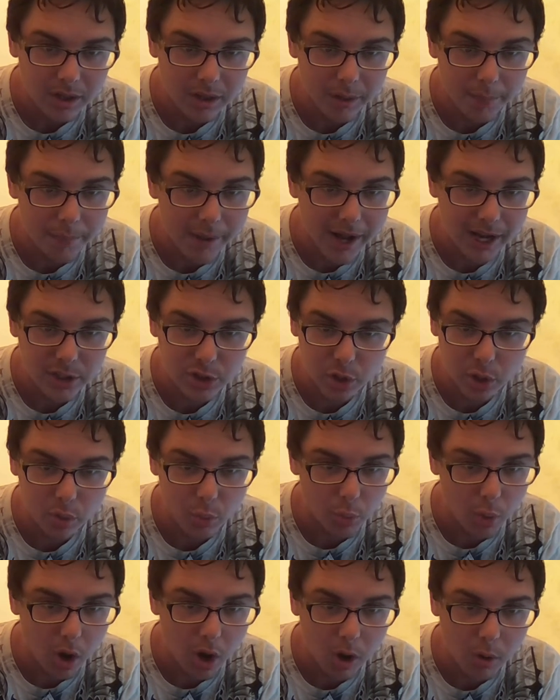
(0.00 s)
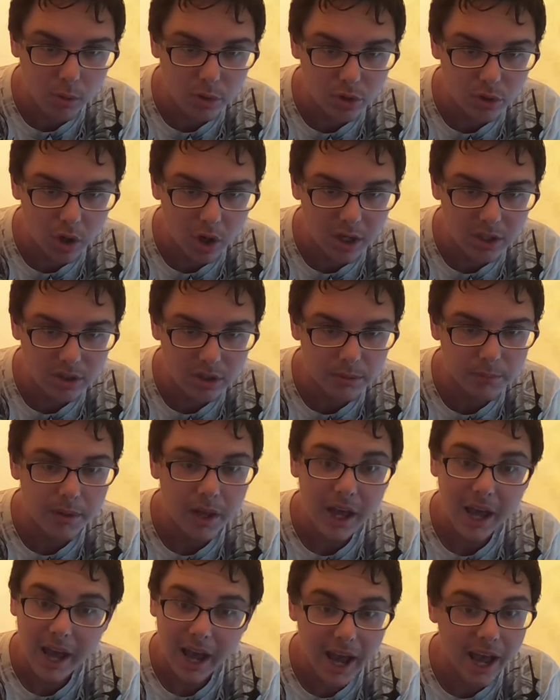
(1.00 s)
The match on Raw was awesome,
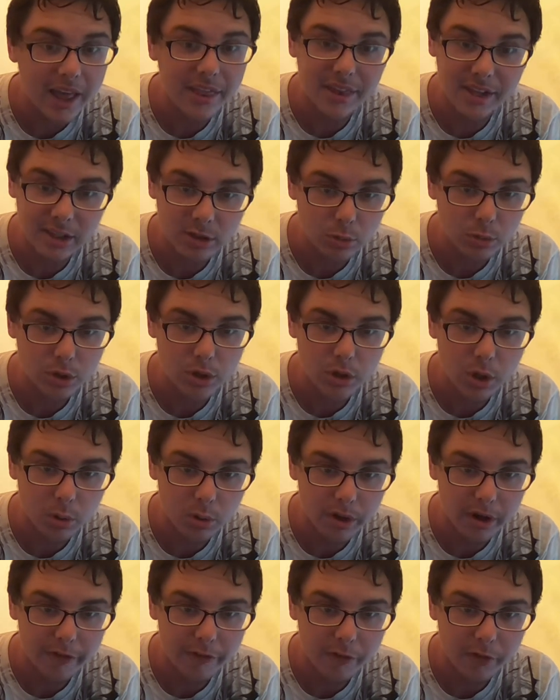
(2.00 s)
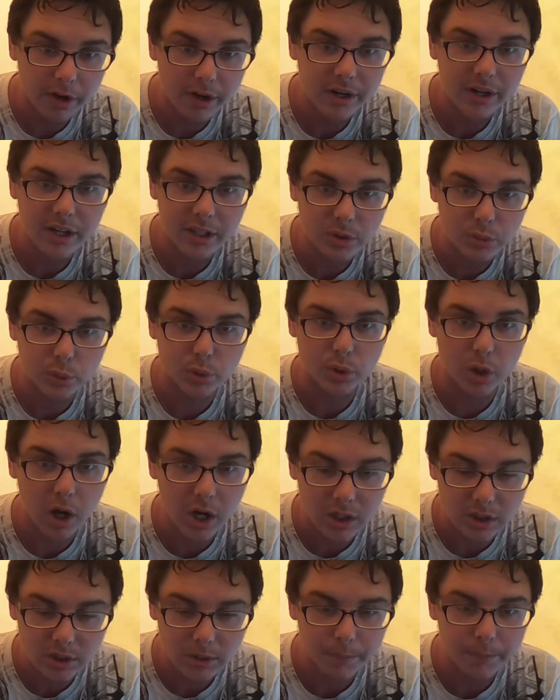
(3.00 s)
and this was no different. This was
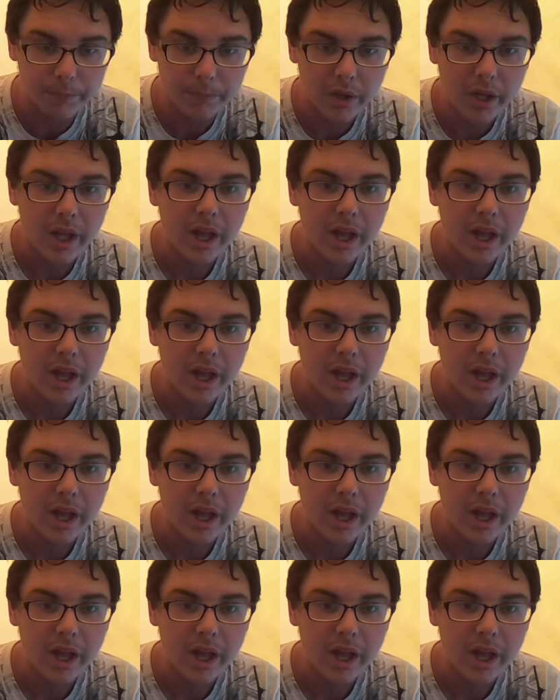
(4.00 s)
awesome.